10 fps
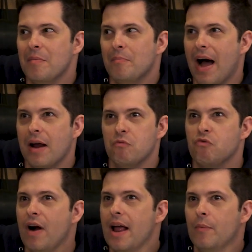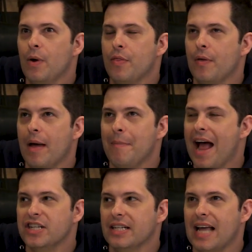with
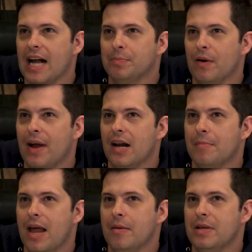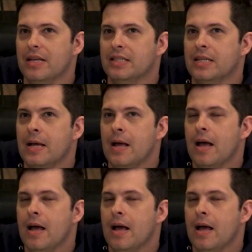magic attacks by random enemies